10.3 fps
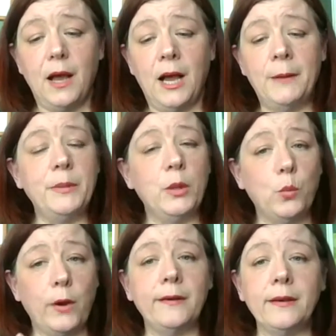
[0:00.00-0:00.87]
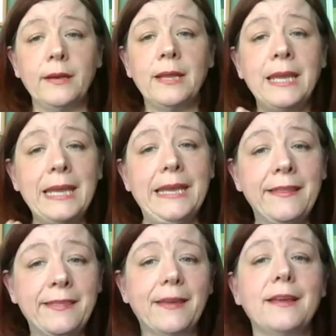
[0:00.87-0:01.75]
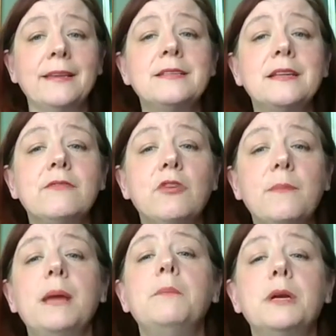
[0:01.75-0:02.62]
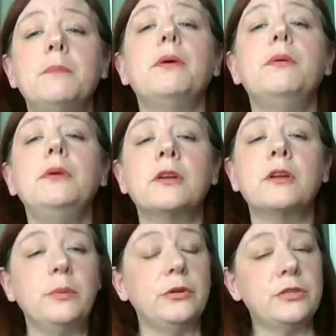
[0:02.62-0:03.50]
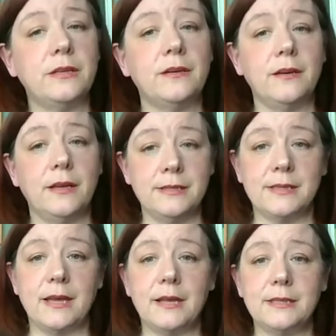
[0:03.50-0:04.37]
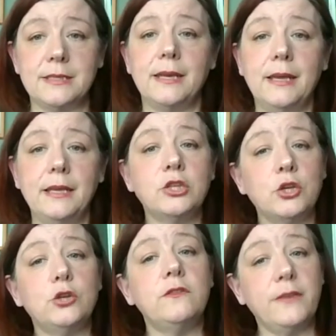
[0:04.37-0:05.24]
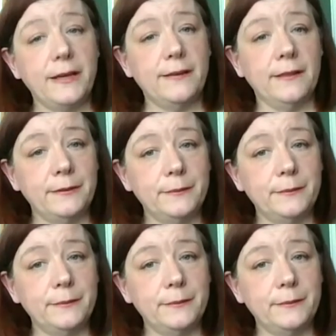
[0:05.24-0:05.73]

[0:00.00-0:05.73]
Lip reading: The one key thing to remember about your computer is that it could fail.